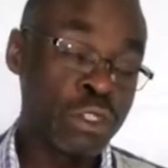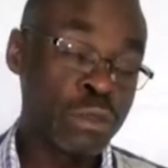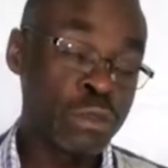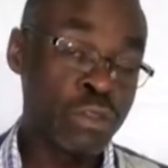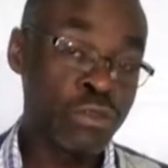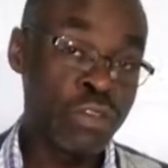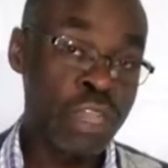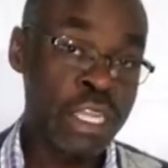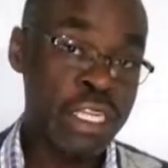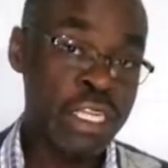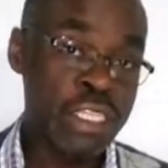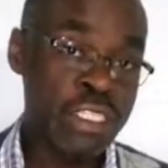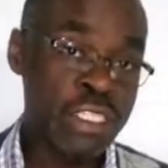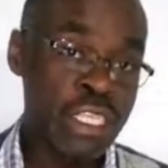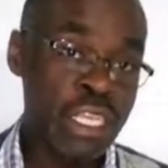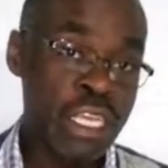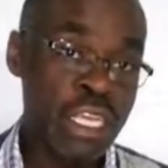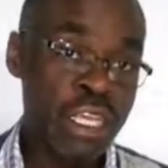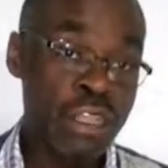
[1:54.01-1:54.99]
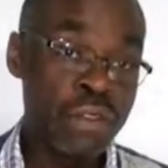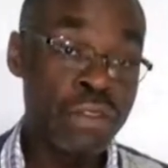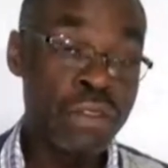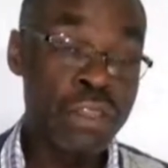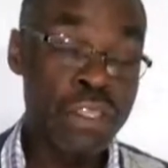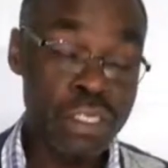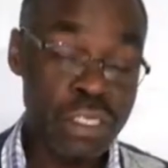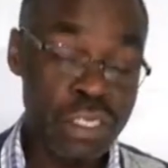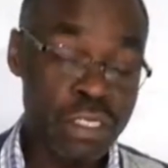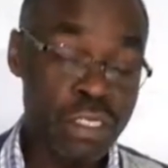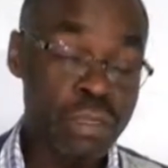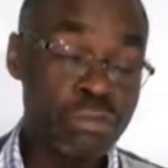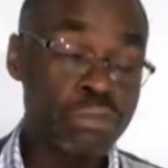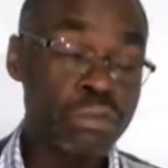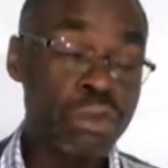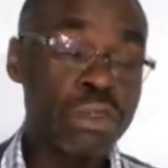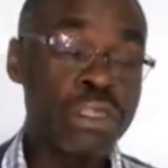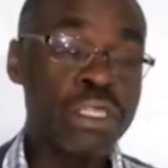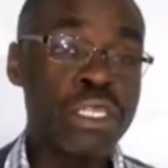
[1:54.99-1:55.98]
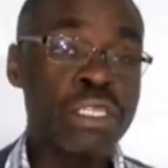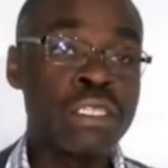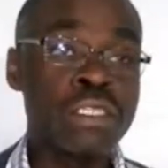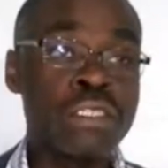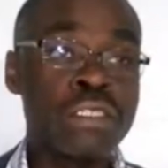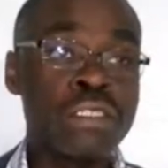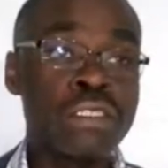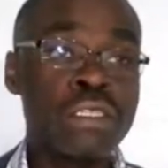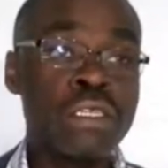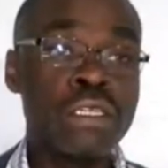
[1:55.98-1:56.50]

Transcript: providers? This is important.